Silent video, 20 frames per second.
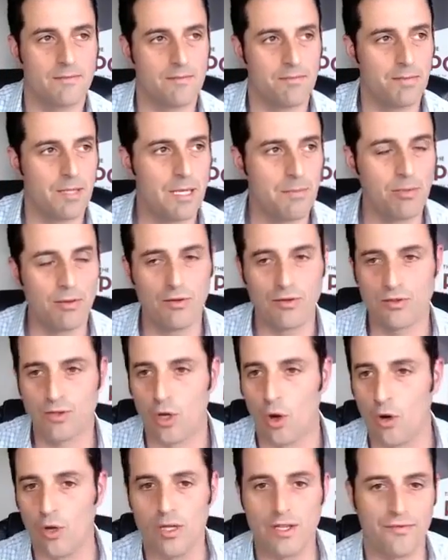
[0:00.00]
people
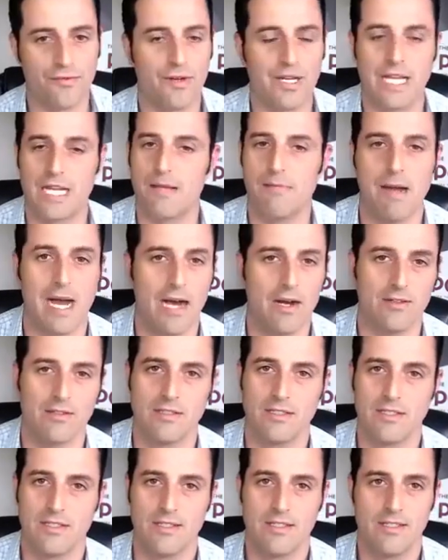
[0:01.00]
totally forget about
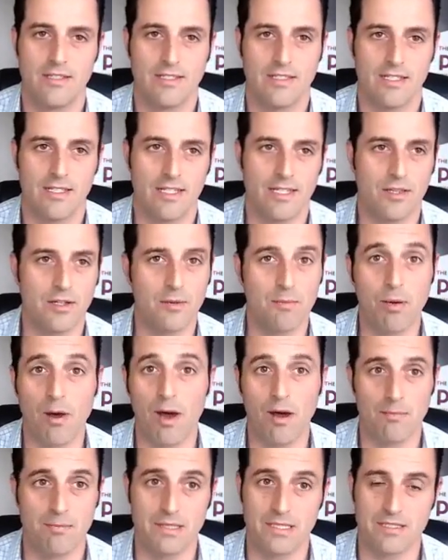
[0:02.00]
in their
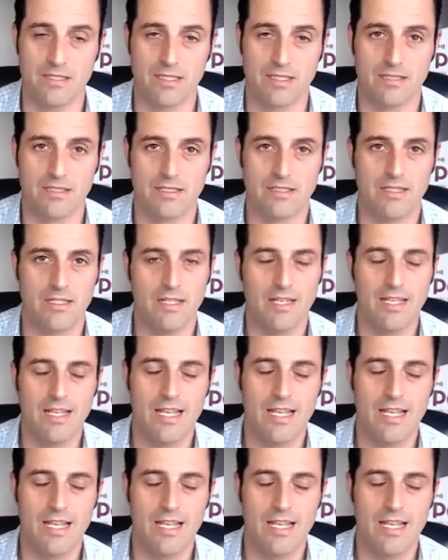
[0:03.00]
pawn business,